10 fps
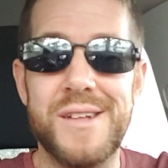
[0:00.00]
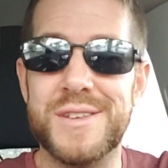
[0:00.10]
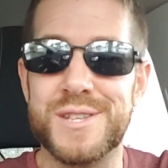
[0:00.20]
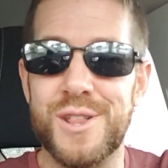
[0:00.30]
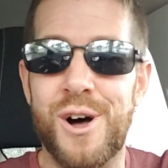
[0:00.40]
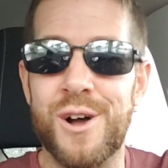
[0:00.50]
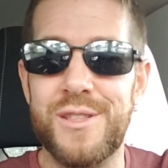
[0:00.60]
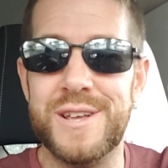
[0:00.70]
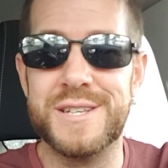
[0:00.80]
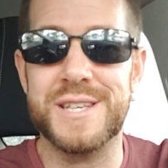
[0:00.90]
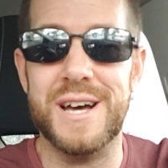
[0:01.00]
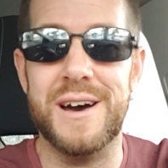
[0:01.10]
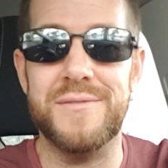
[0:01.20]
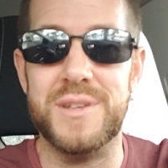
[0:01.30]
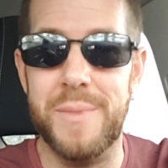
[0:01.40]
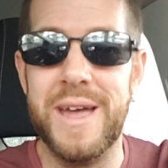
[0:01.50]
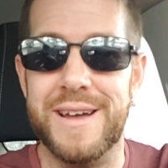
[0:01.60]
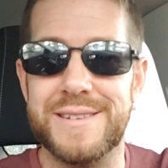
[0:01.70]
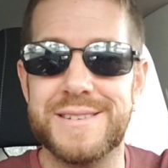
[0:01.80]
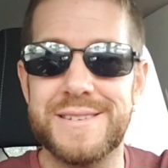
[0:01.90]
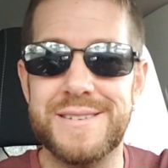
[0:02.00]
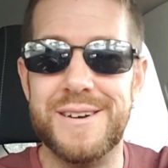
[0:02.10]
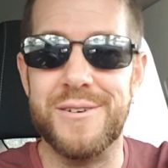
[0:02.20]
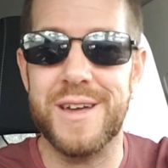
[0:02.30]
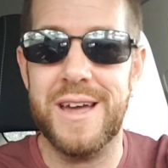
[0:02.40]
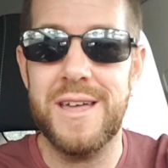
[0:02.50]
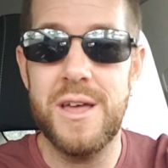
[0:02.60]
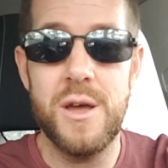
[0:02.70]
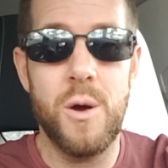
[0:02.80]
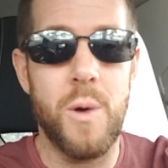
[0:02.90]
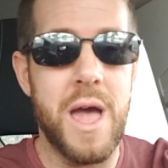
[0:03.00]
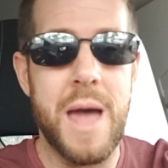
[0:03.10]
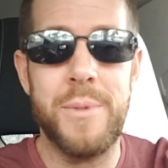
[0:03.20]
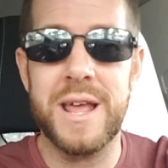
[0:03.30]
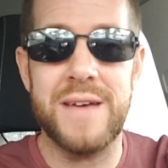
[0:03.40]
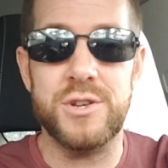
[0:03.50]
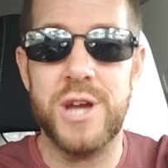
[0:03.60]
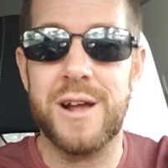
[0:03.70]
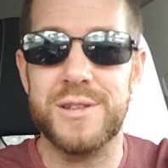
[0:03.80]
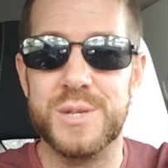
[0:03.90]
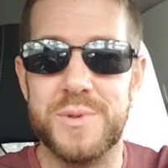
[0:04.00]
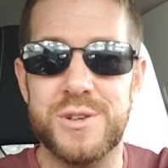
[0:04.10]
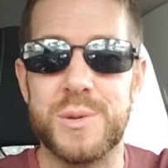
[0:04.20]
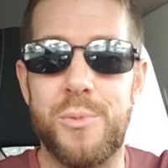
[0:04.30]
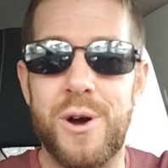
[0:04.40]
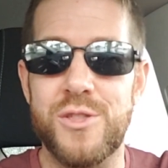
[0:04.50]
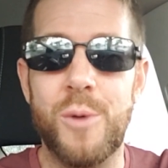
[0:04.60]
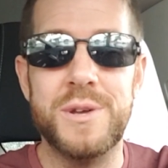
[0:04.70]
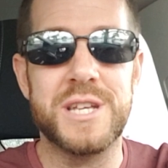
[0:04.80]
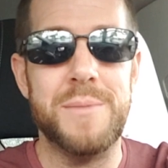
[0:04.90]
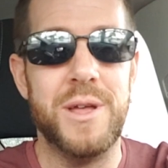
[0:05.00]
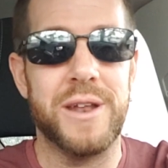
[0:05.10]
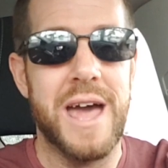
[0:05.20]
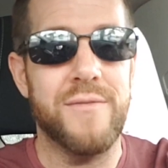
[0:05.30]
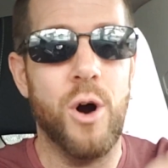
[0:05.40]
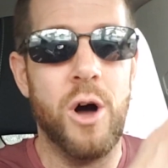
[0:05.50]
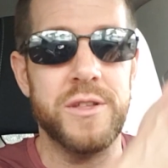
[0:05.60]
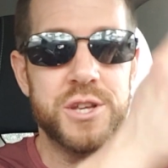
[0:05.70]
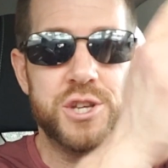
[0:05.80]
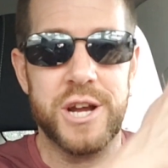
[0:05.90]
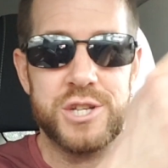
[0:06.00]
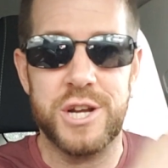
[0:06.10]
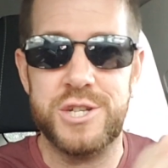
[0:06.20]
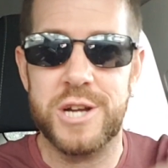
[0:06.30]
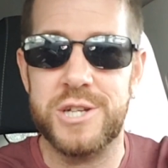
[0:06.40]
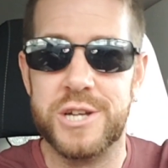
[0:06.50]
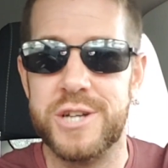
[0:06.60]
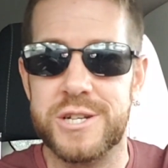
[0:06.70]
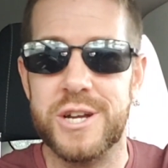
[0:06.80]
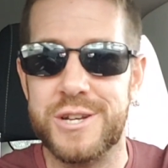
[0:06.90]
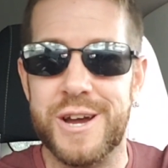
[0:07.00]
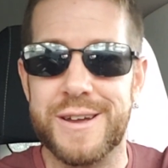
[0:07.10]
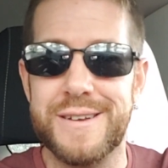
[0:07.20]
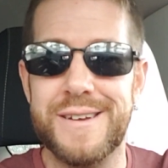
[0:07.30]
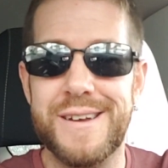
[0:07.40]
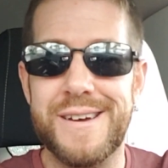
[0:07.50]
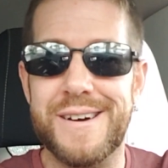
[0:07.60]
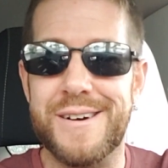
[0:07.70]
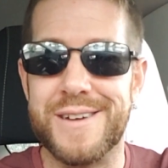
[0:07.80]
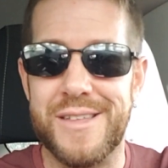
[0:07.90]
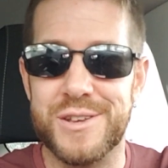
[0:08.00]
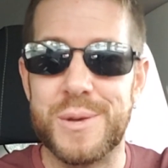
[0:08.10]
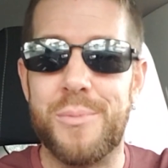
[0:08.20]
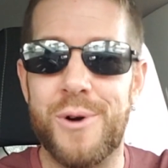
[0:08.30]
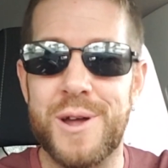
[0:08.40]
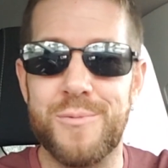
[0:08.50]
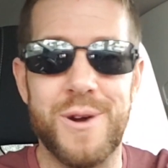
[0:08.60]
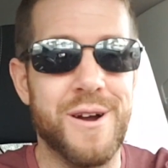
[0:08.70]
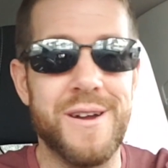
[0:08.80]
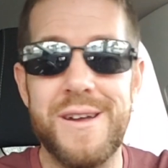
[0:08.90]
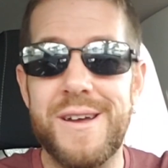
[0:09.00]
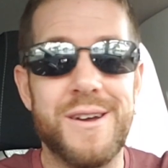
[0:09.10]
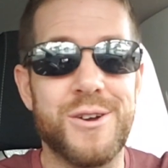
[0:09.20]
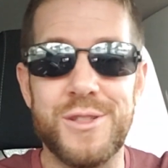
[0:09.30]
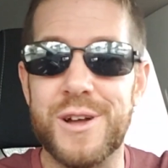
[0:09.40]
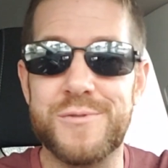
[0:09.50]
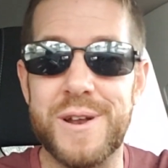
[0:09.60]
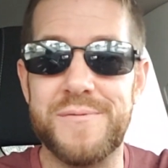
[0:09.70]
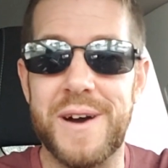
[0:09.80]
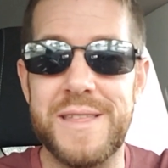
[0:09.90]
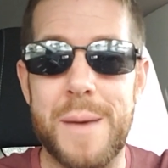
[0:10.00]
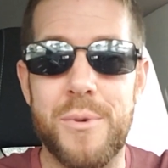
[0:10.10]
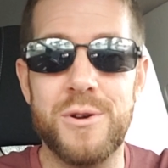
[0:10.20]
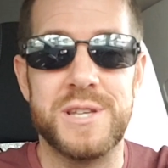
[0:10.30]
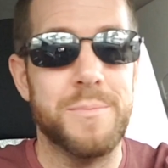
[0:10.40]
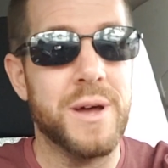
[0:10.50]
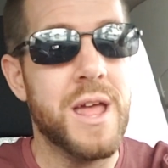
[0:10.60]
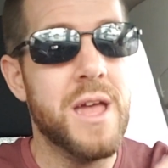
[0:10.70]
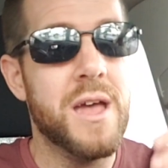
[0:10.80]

this long list of demands, okay? Everybody can have a checklist, but there's a point, nobody's going to be able to have all these check. Okay, there's a point where good luck trying to find that person, but